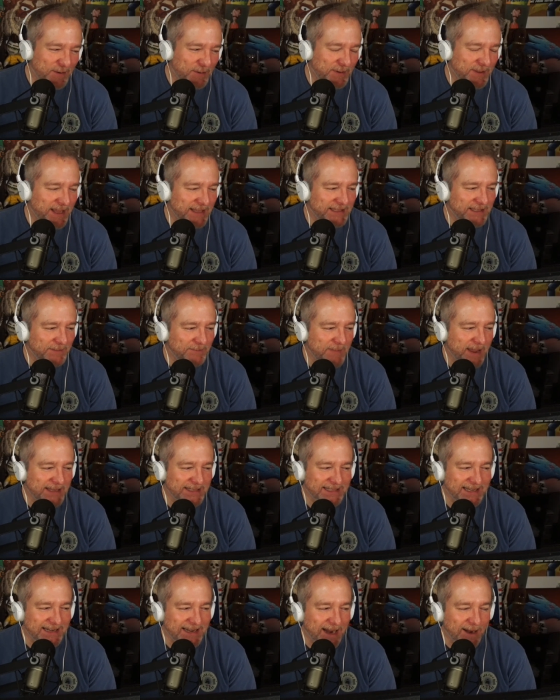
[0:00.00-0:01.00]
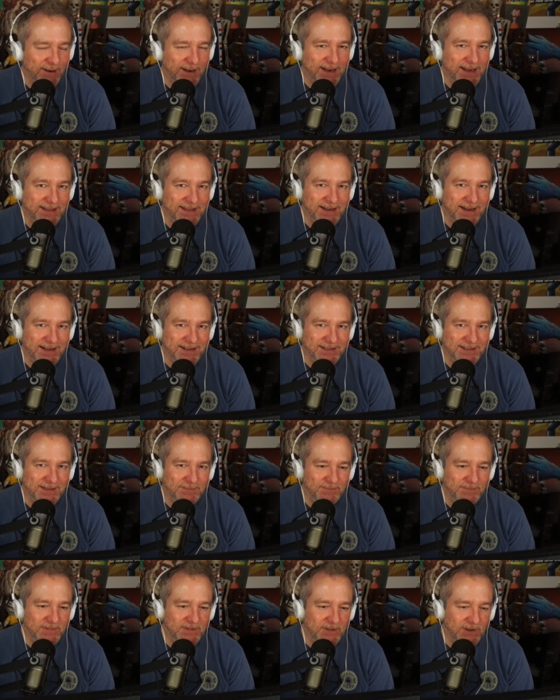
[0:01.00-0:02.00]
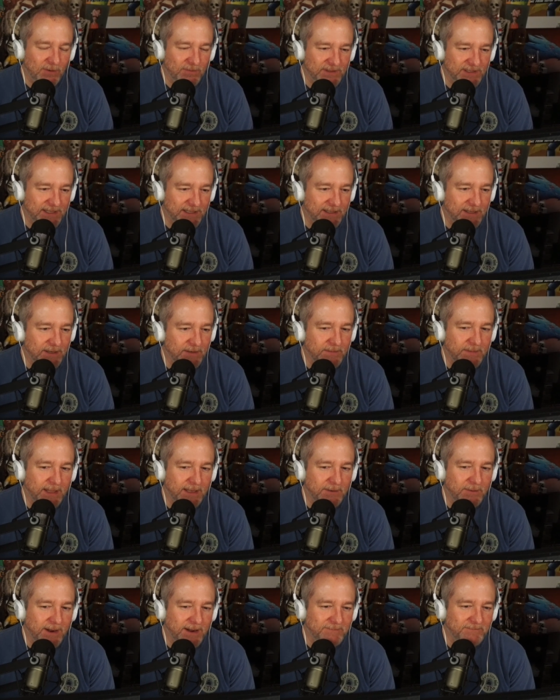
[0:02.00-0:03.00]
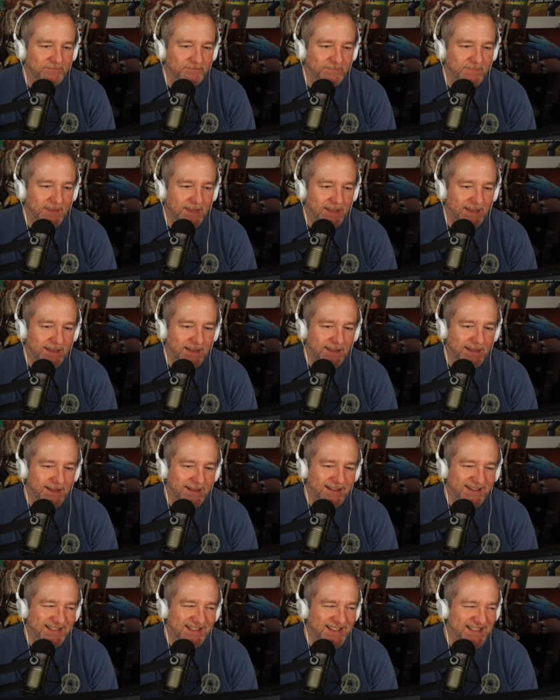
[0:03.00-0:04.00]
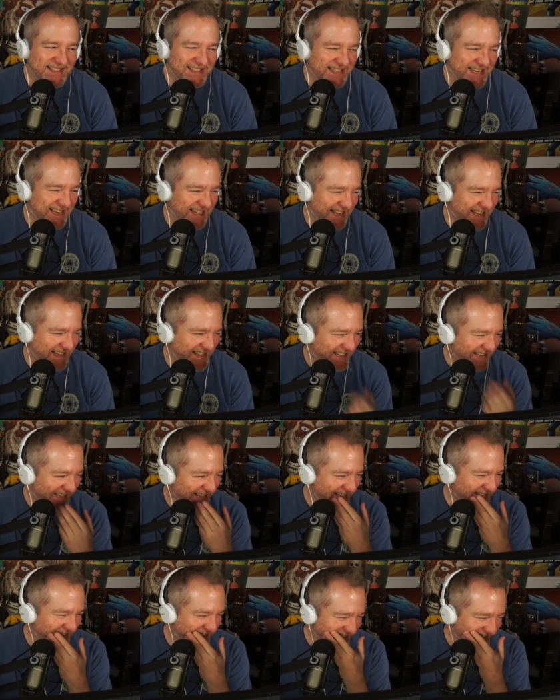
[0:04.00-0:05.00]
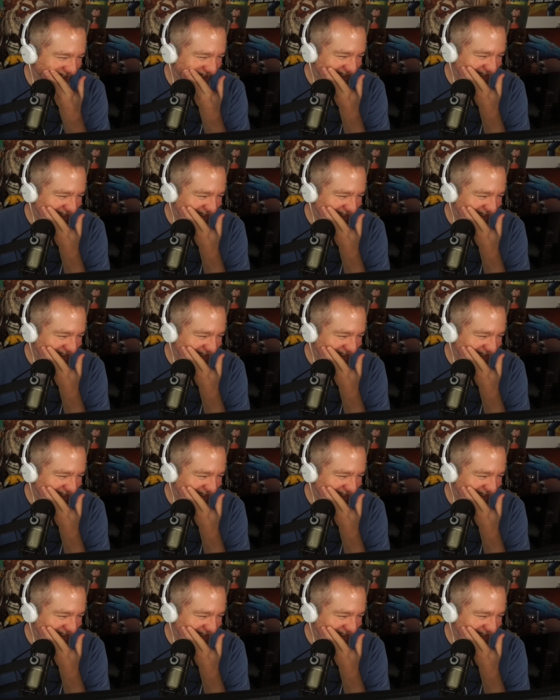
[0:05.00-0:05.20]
well, that's a messy area that I just drove us into. Anyway. Let's uh, just like a tank